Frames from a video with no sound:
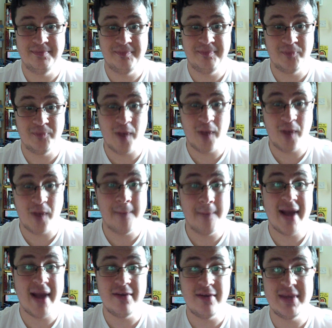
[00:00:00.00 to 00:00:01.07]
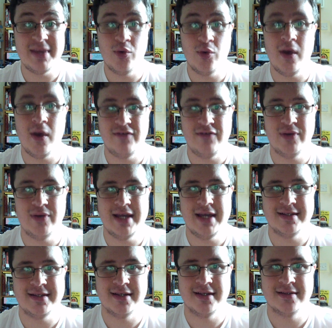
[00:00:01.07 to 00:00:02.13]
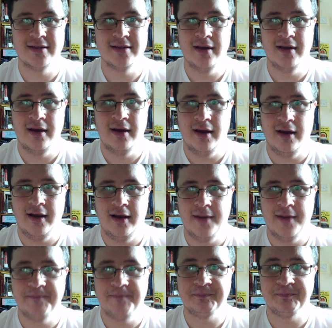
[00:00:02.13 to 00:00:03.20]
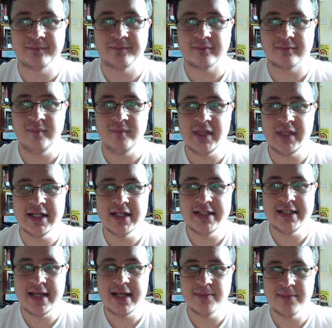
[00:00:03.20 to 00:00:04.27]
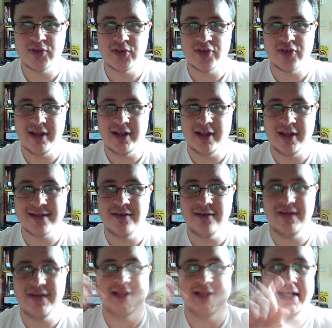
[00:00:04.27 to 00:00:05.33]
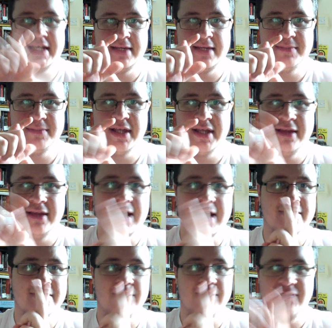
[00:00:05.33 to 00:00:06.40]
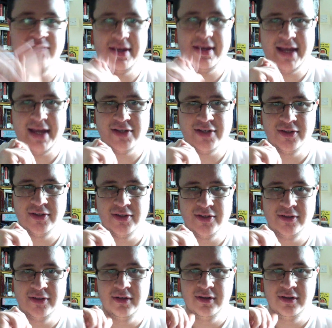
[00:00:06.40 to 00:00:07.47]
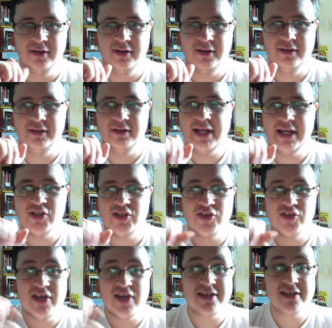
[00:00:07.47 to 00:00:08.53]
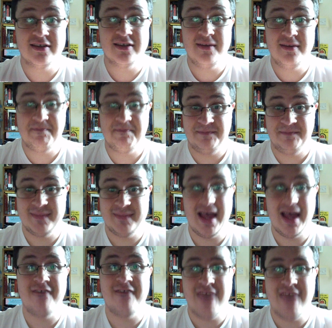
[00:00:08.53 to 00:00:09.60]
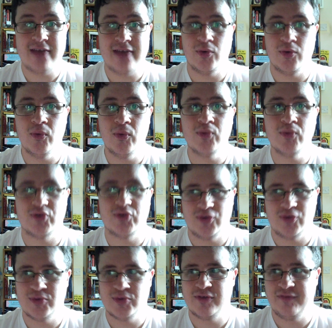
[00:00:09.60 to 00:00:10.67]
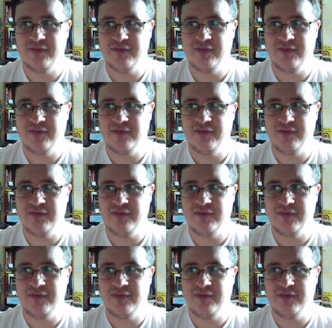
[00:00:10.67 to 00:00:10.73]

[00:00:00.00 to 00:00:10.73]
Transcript: apparently been quite a few cases in teams, so it's like, that's going to affect teams, that's going to affect nations, it's going to affect all sorts of